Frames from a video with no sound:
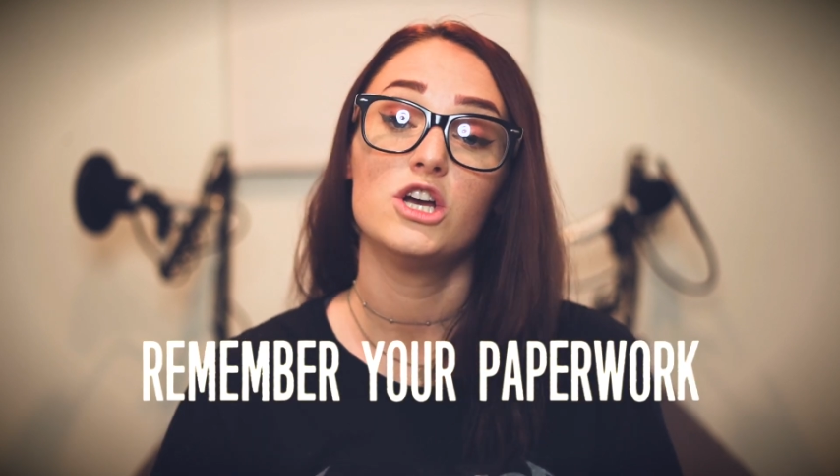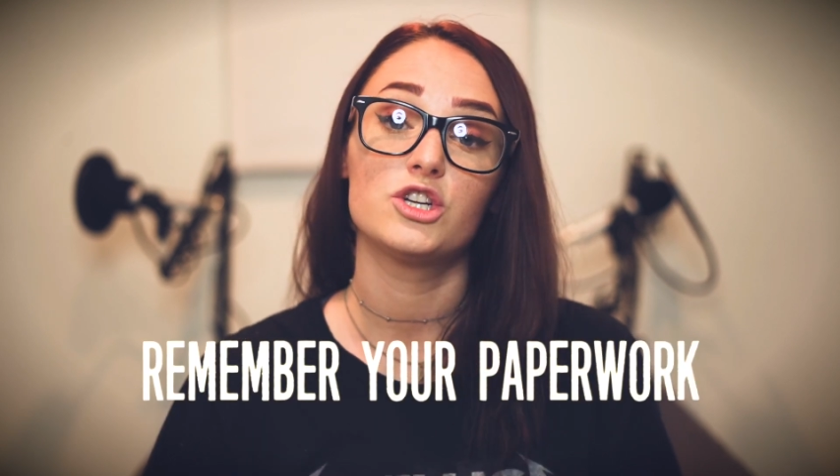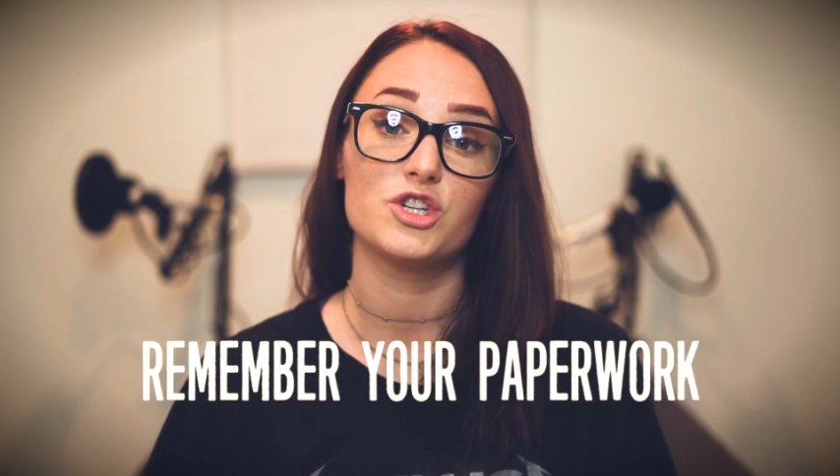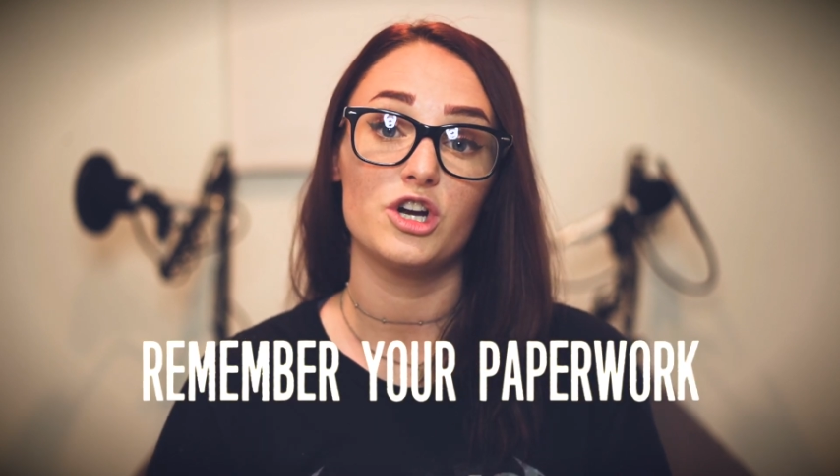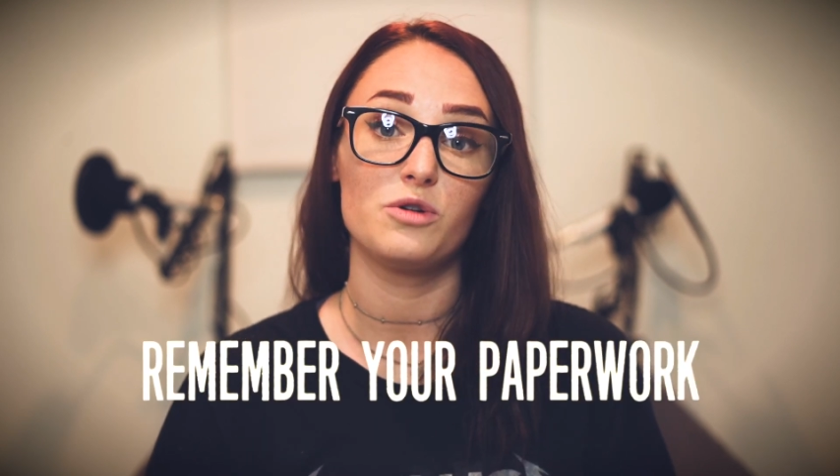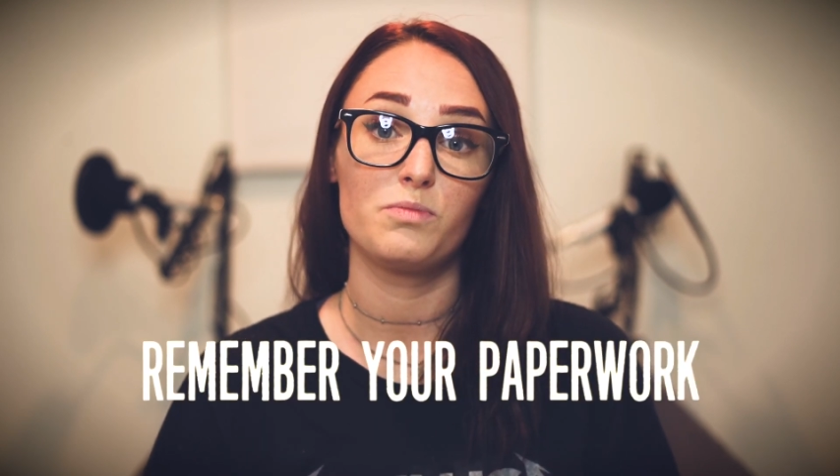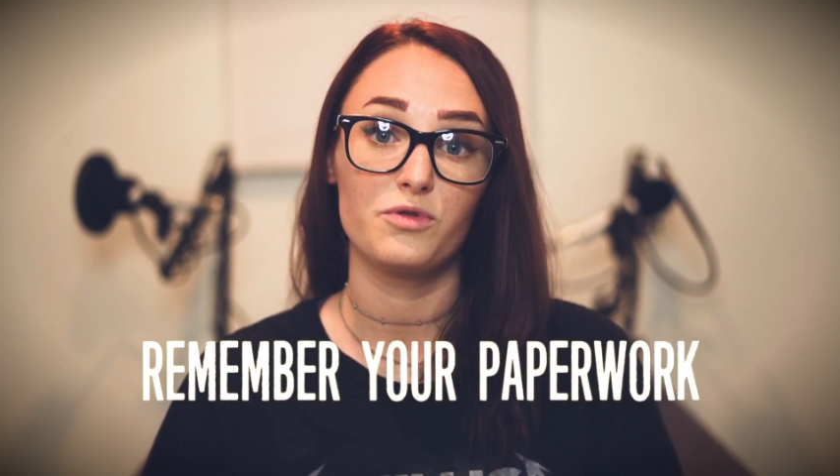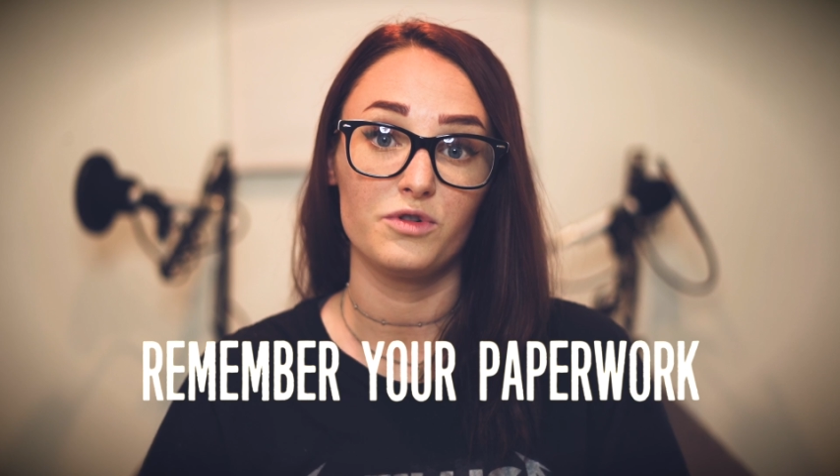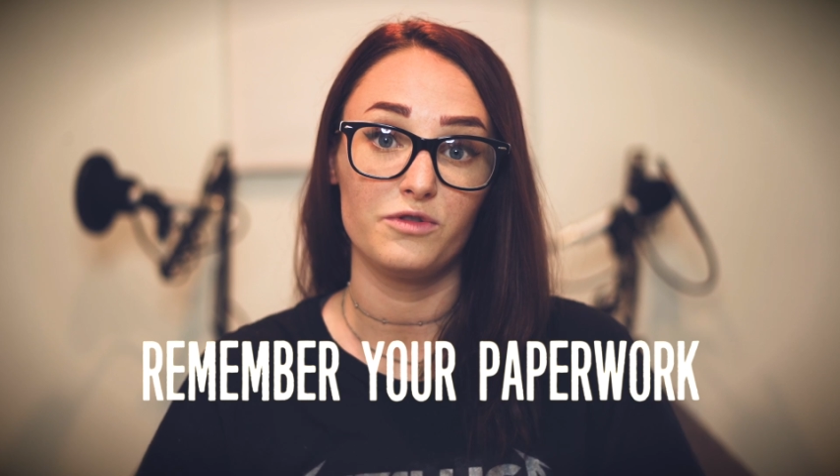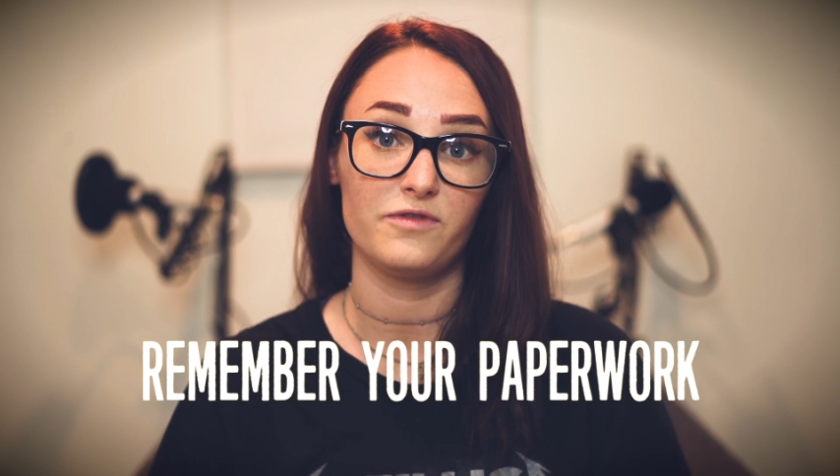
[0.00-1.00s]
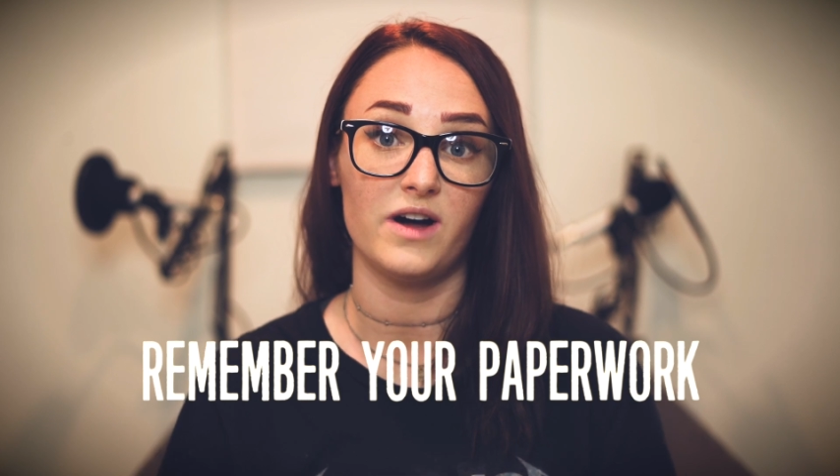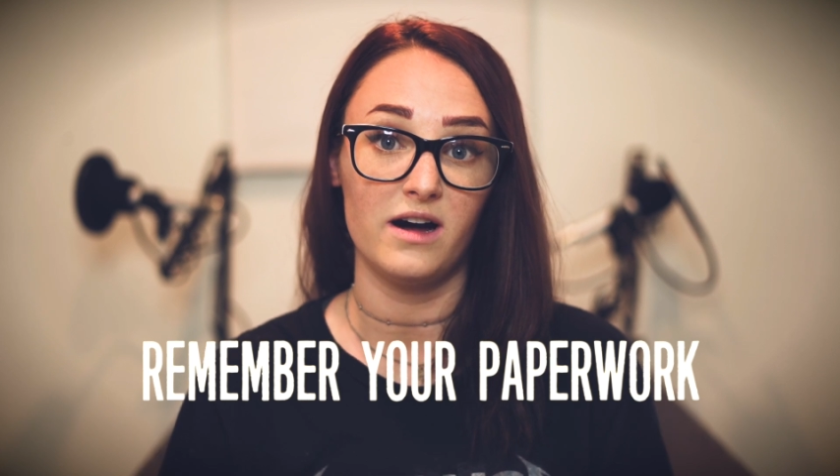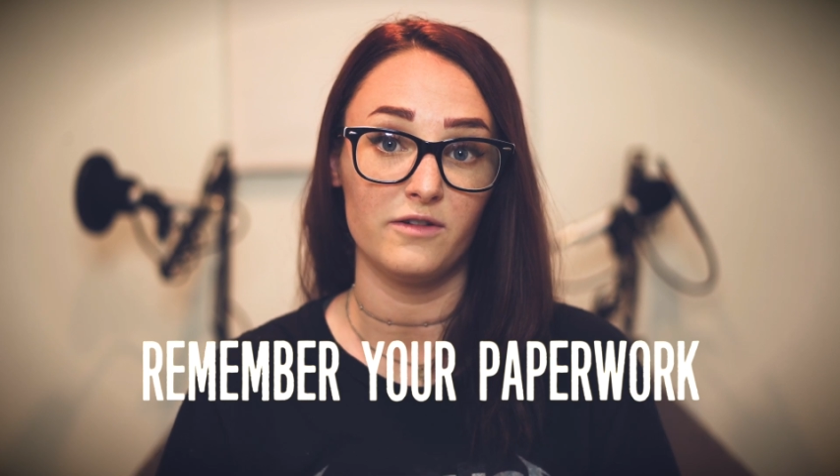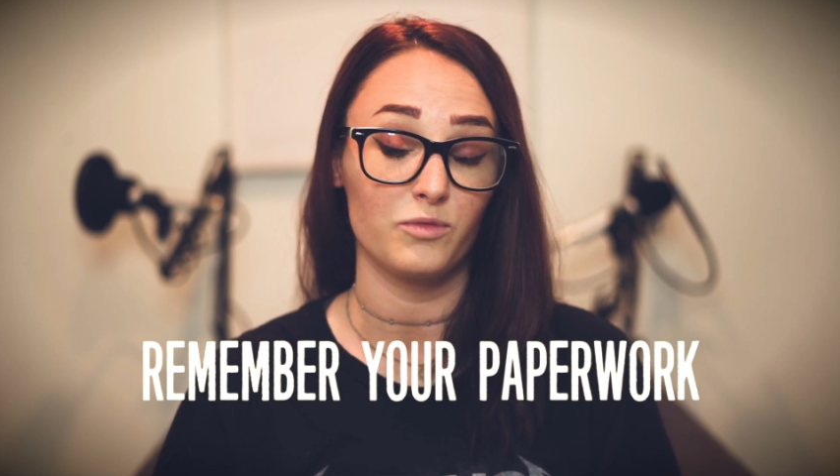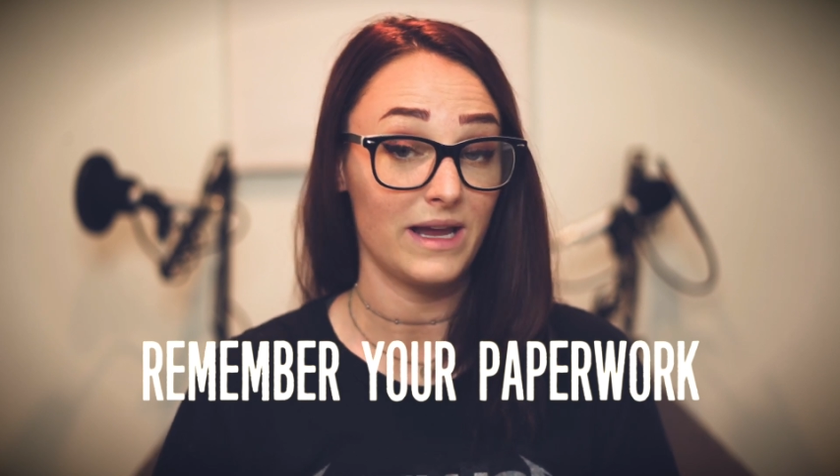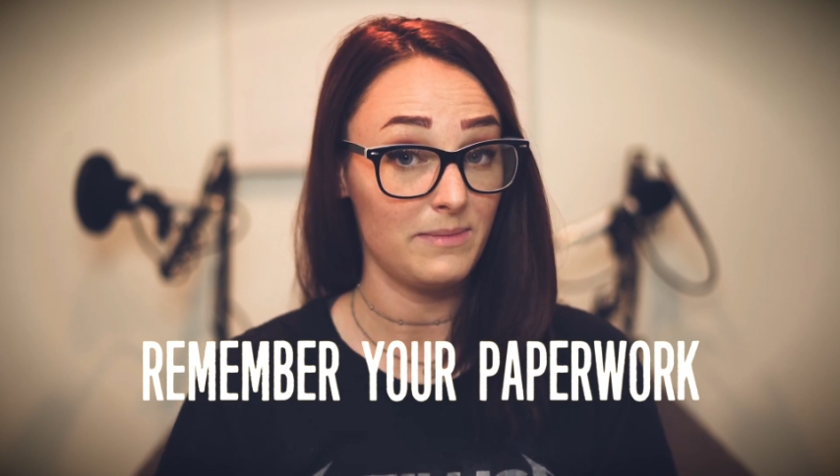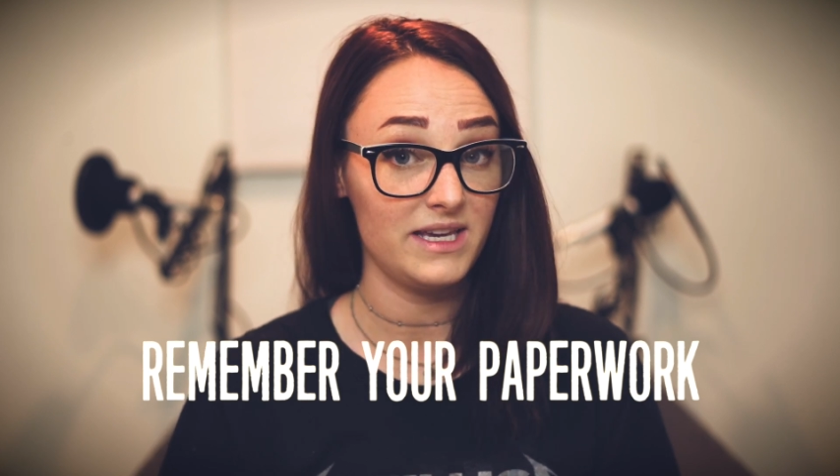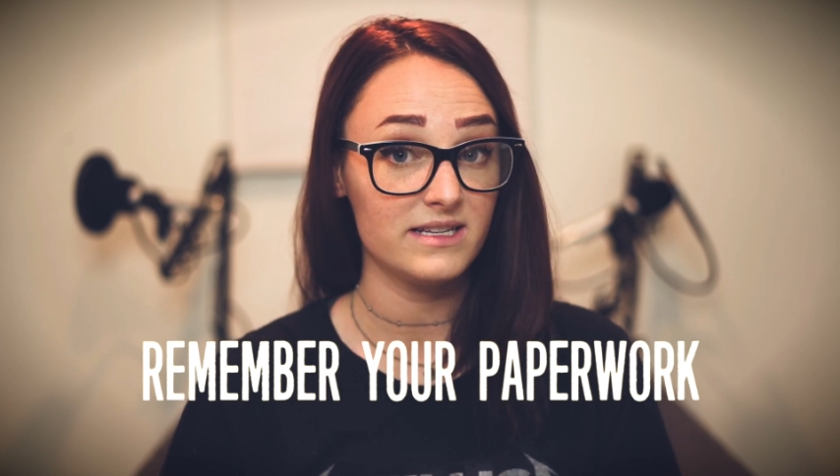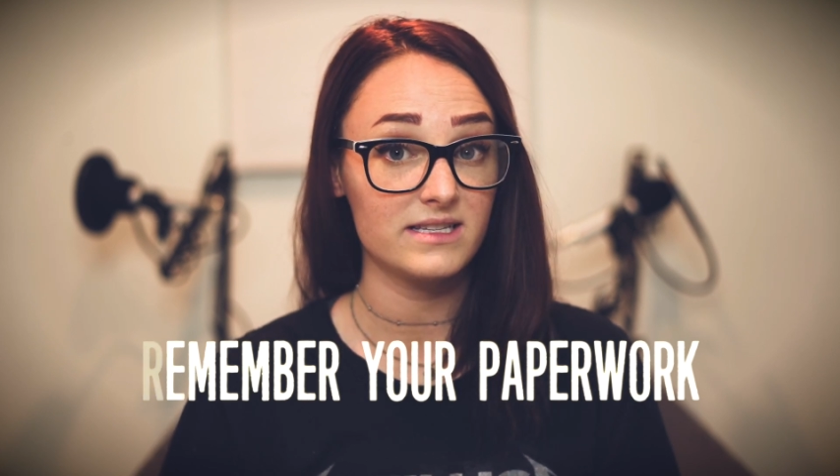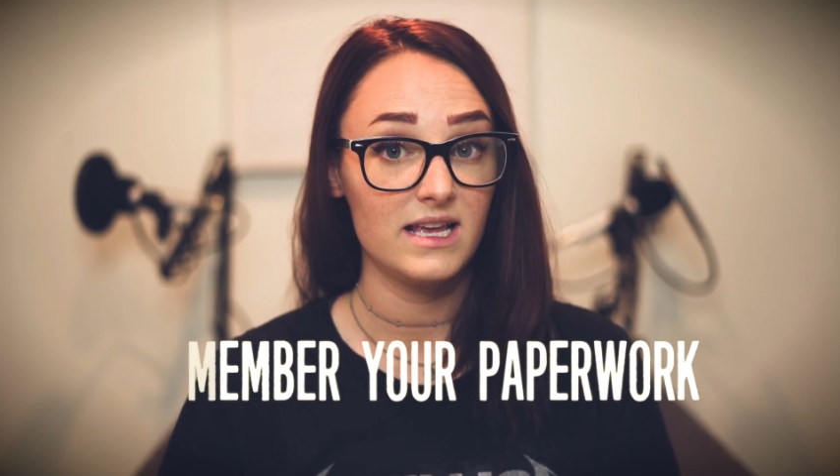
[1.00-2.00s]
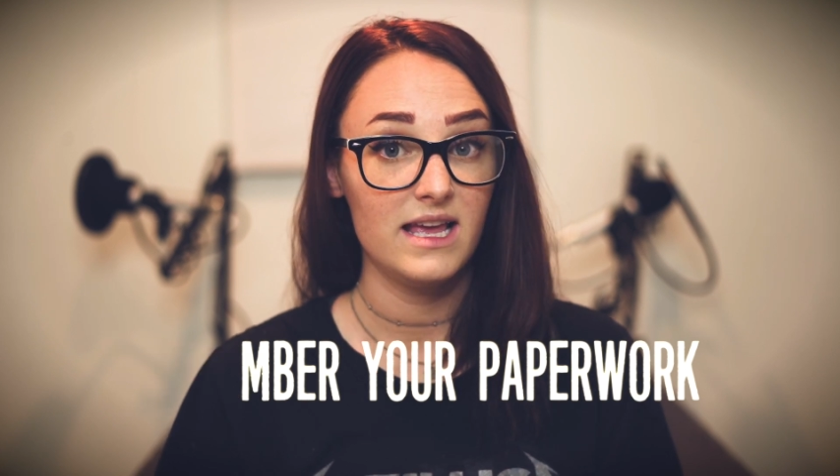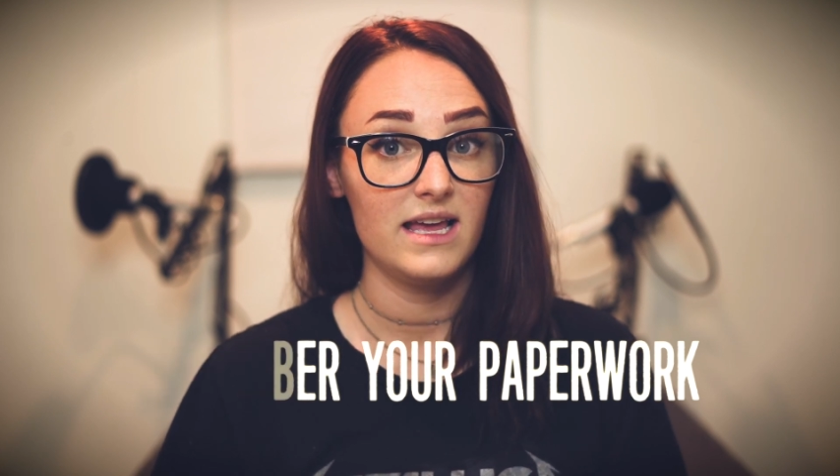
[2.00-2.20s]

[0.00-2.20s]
show proof of rabies,